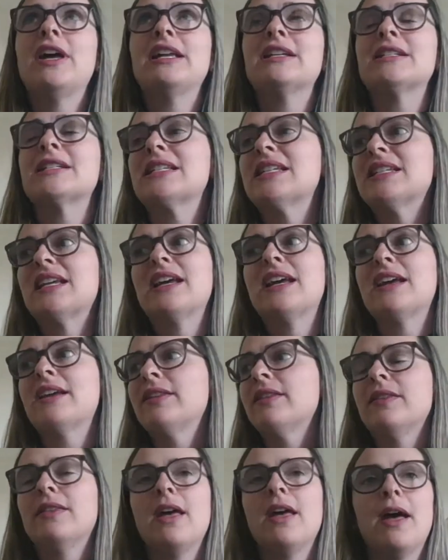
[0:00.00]
And
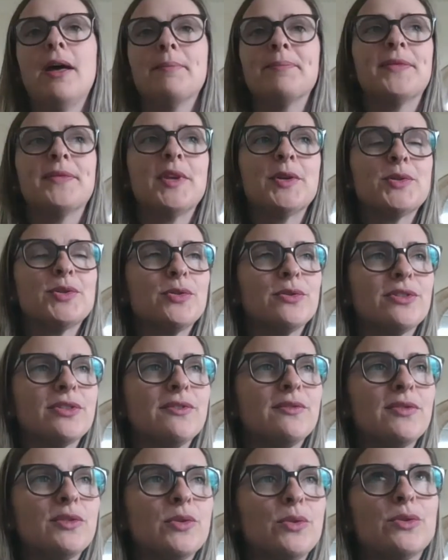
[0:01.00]
today, those sorts
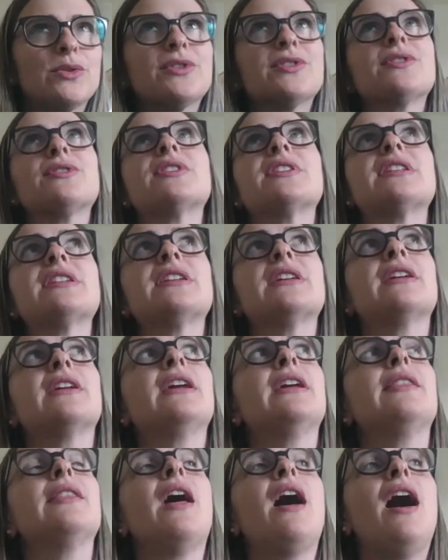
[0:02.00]
of scores are sitting
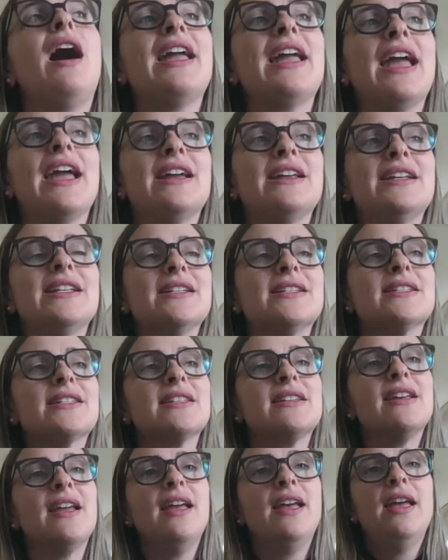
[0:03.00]
in the high 80s.